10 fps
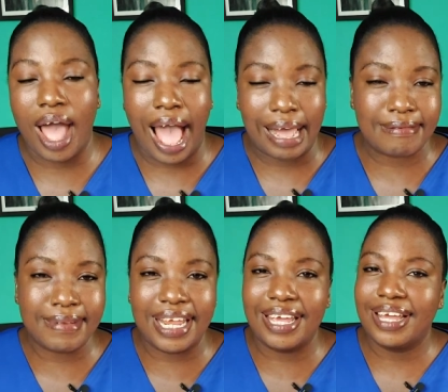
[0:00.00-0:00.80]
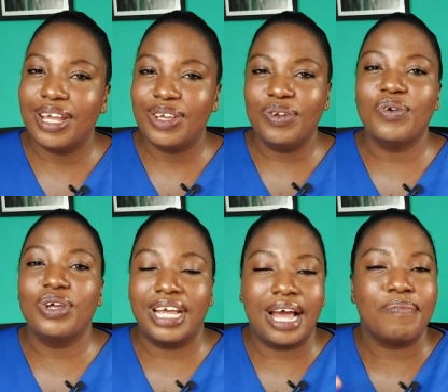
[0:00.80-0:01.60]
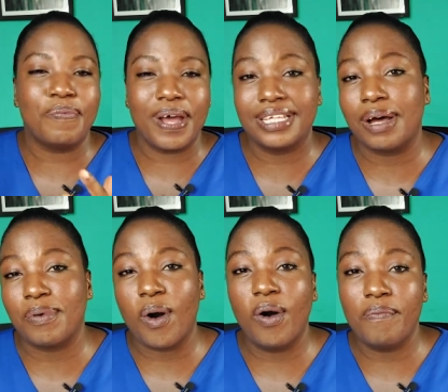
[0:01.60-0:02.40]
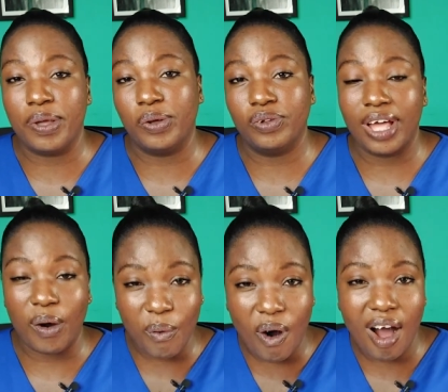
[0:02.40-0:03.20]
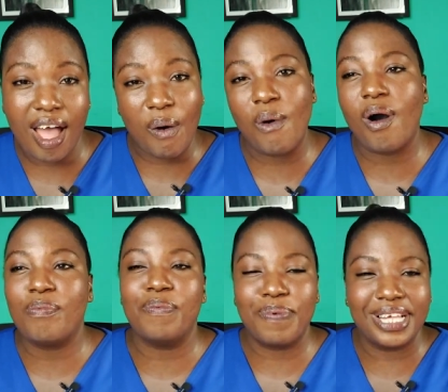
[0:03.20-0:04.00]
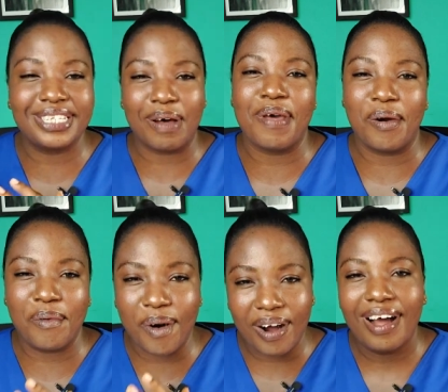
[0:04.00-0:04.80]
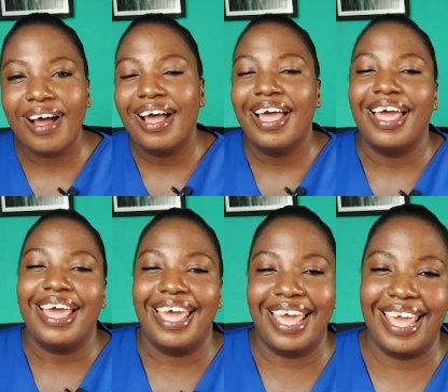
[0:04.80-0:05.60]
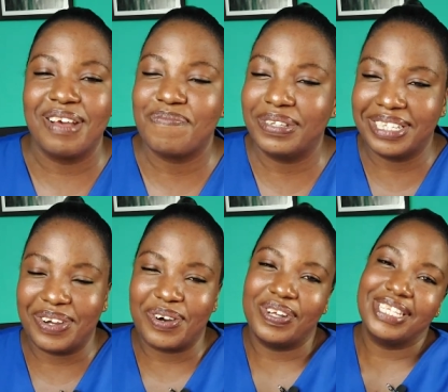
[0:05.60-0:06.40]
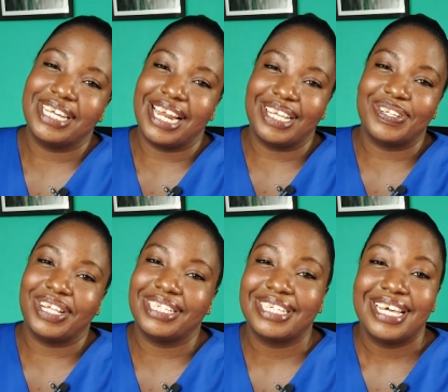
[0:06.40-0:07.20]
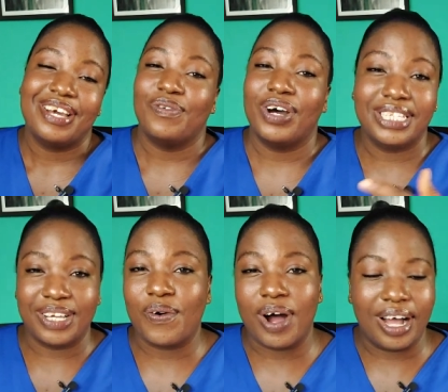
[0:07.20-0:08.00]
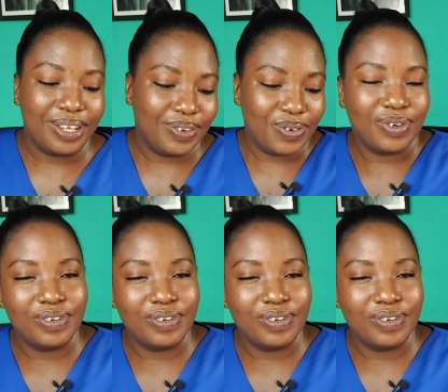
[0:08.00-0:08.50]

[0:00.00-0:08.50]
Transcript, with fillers: akple. You know you can prepare some corn meal, a war. prepare some ewo, put in your container so that once a while you